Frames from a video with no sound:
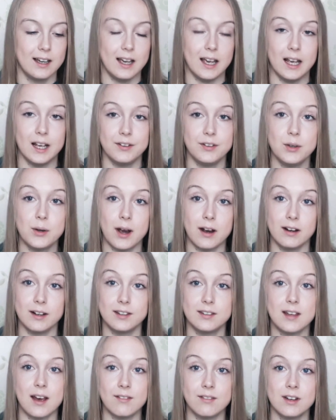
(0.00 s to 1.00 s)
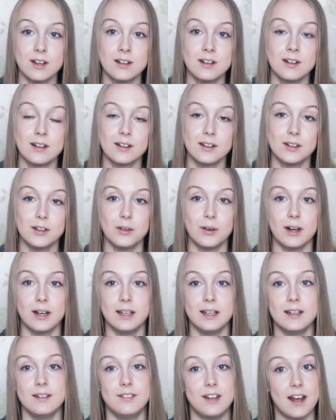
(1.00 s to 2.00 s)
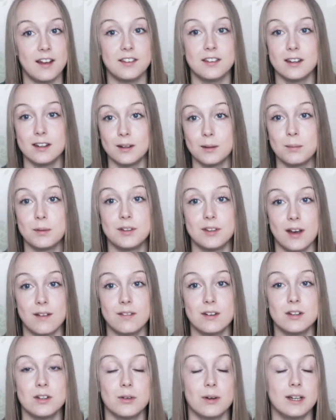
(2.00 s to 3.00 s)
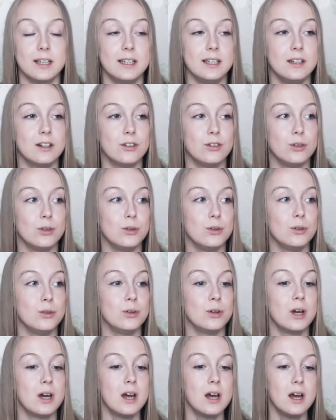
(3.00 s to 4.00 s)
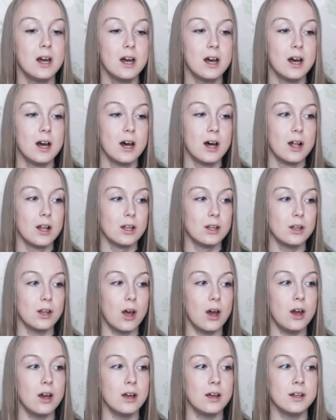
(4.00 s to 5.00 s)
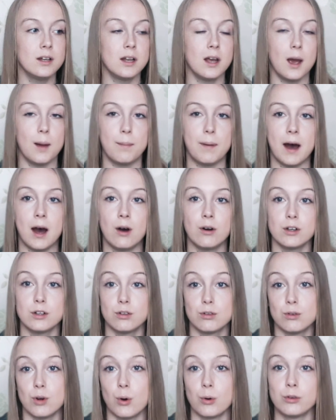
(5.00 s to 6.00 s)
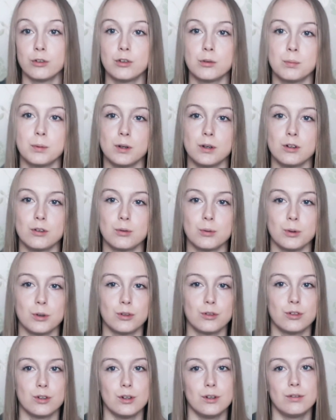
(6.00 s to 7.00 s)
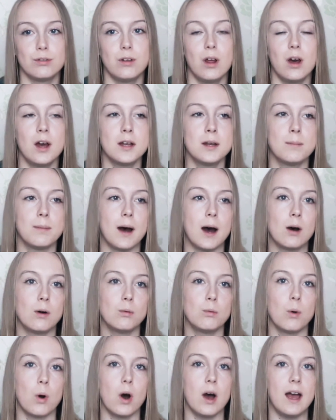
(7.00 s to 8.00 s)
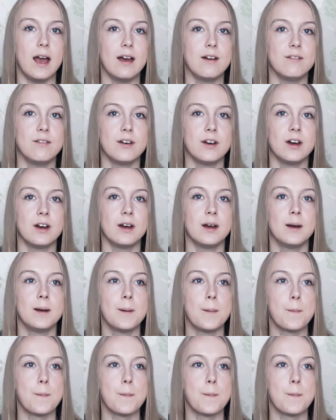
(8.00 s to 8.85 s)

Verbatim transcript: if you are a seven, you are destiny number seven, you are here to learn about your own spiritual truth, learn about whatever